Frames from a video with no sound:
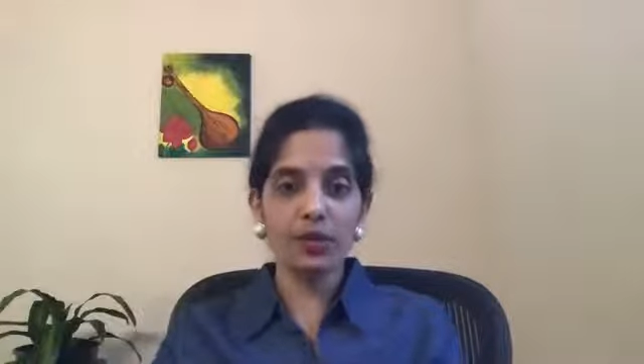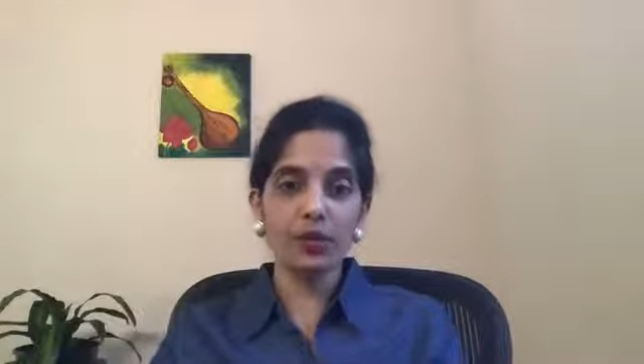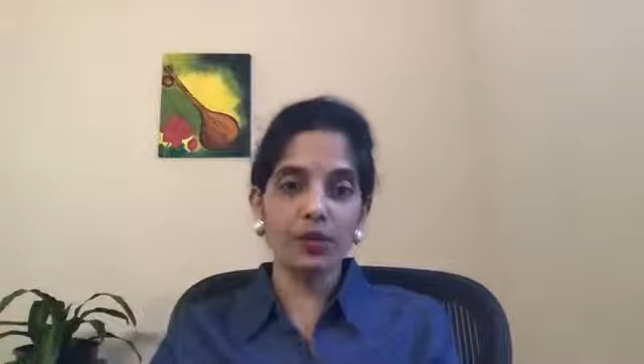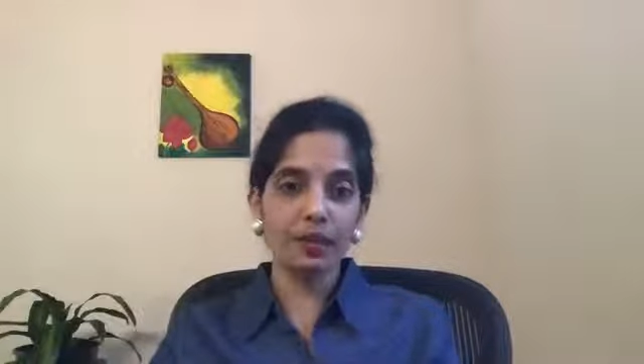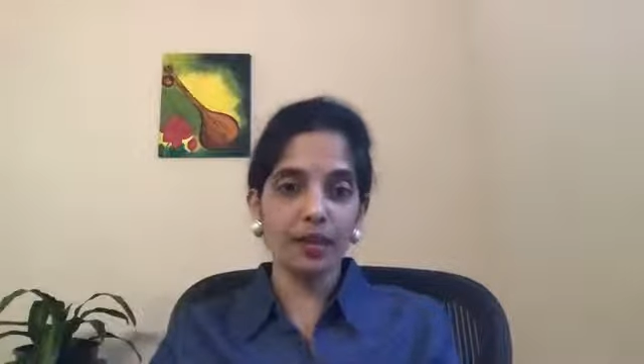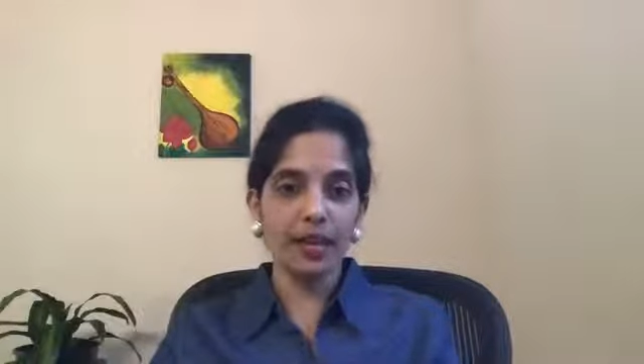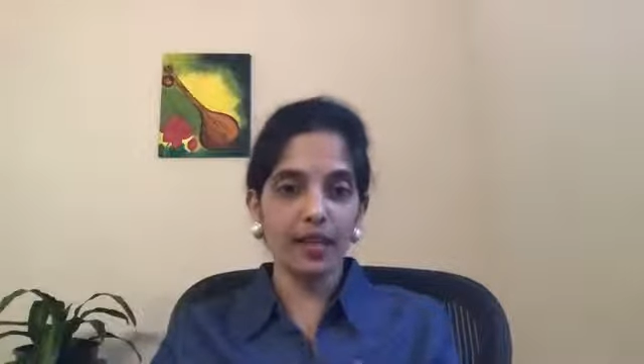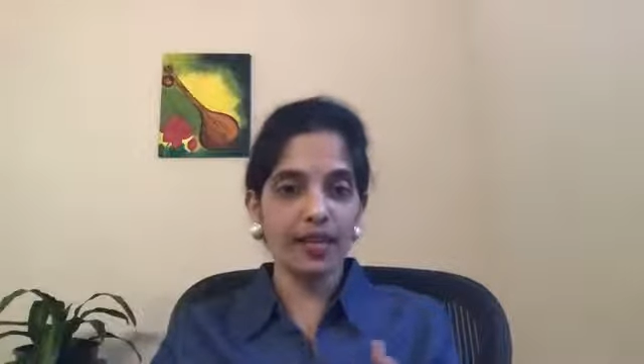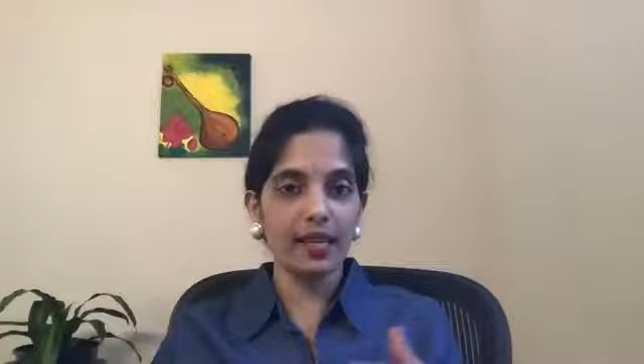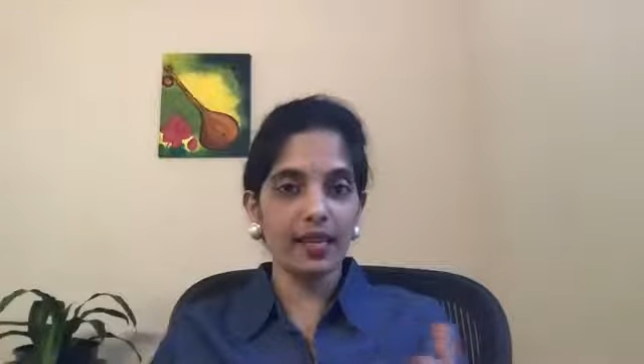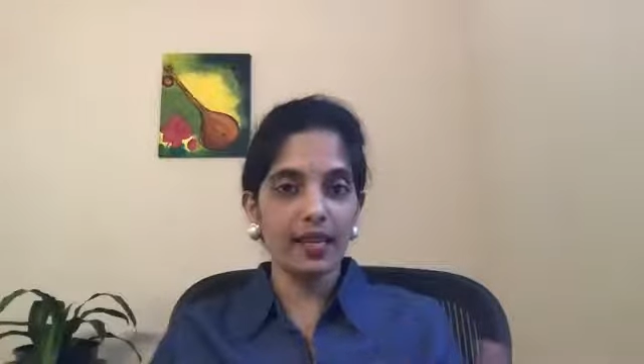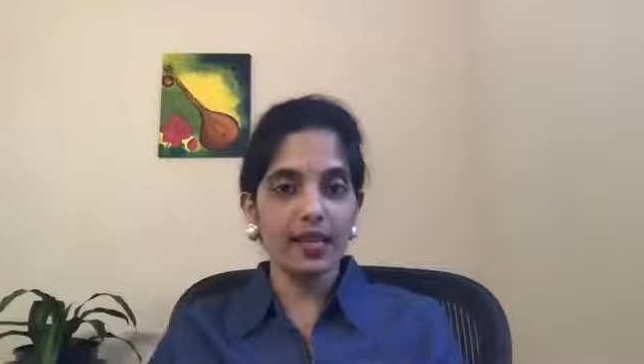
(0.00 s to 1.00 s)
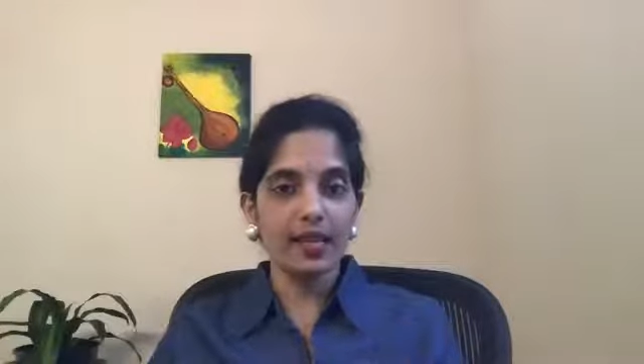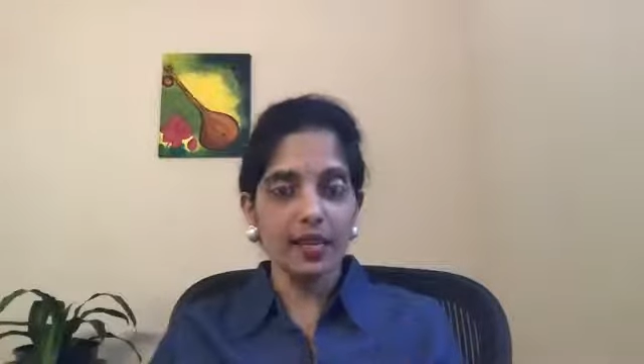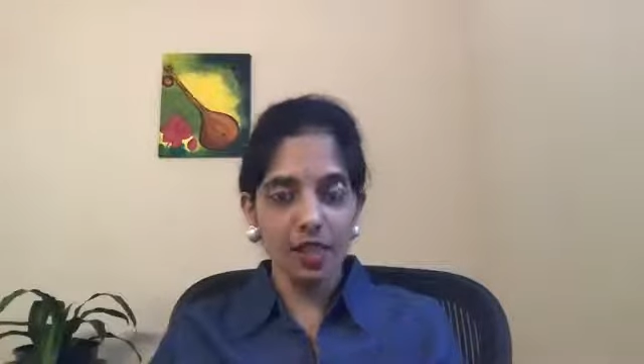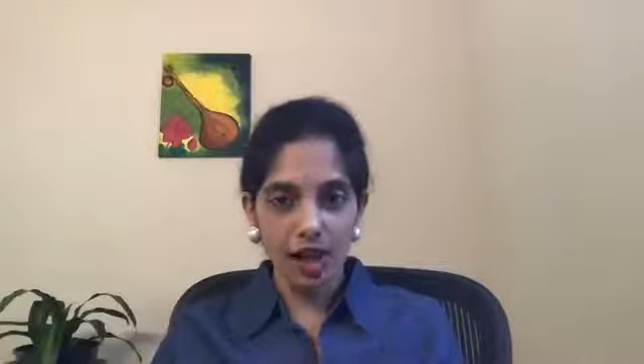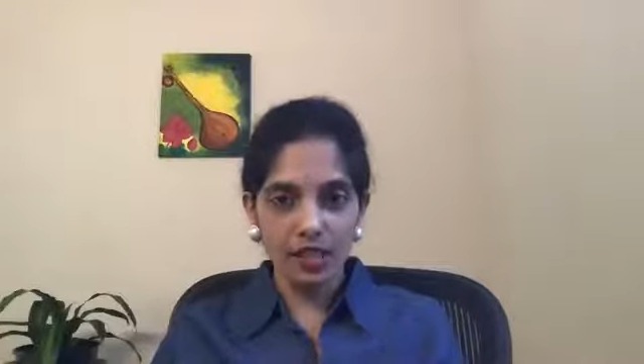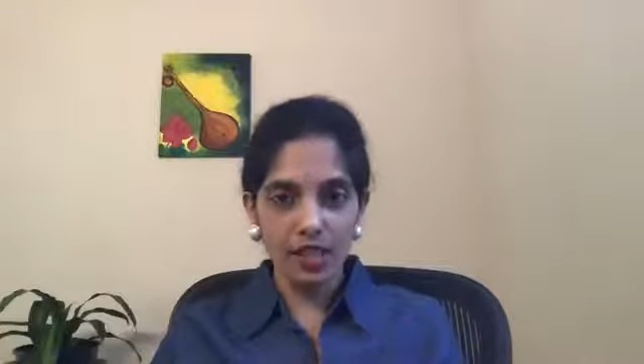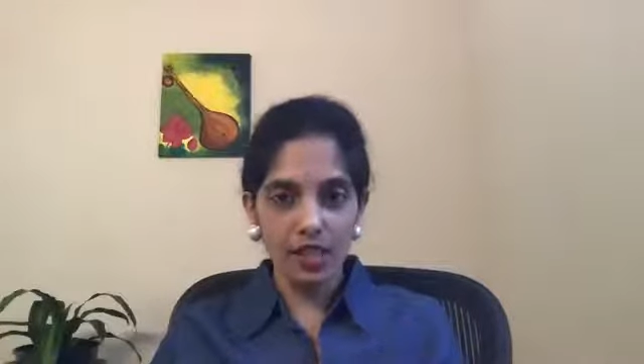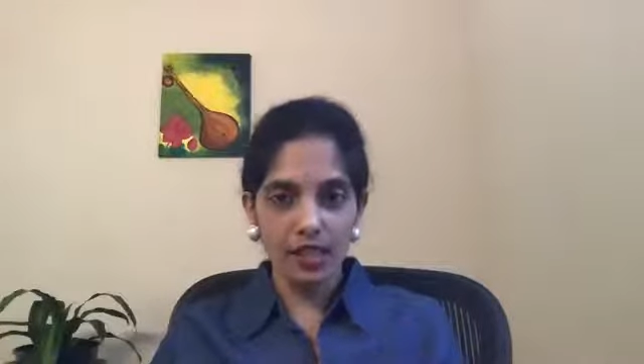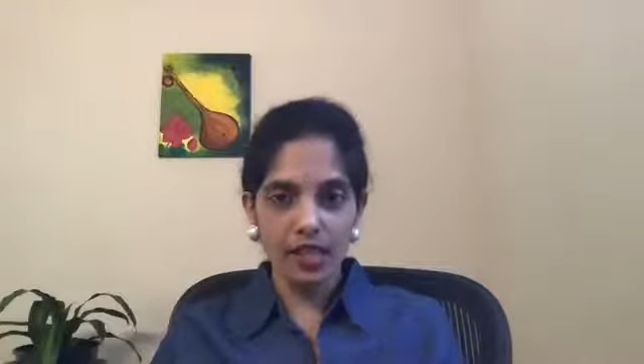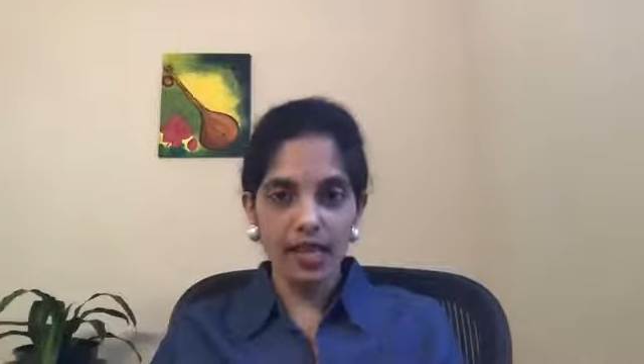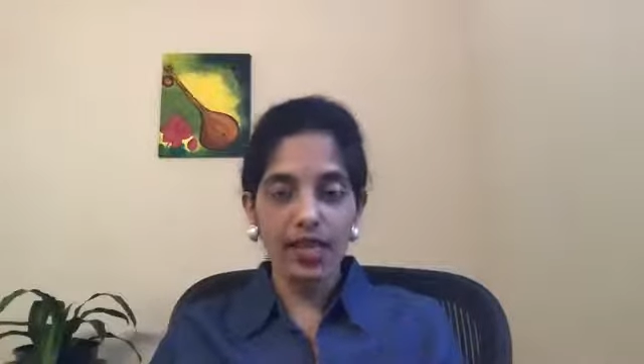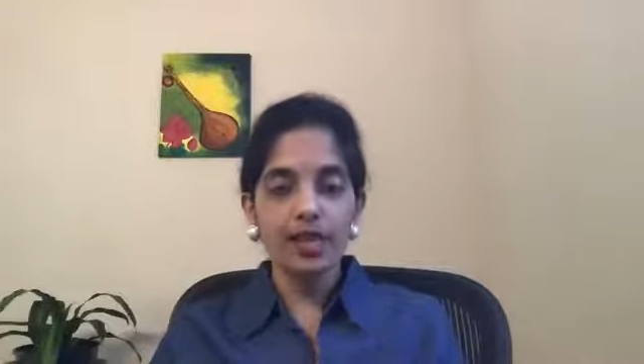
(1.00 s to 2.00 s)
during my talk
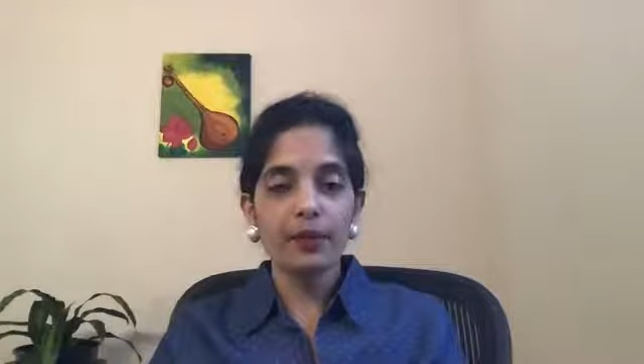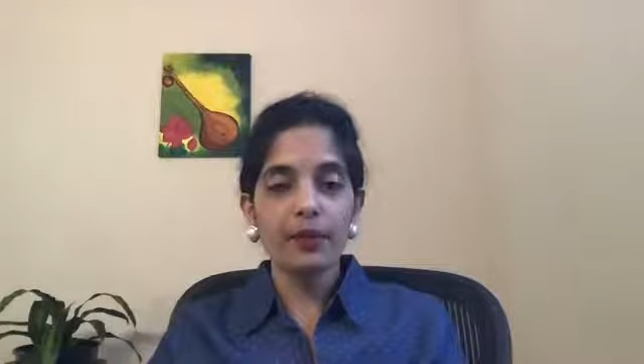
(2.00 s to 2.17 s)
today,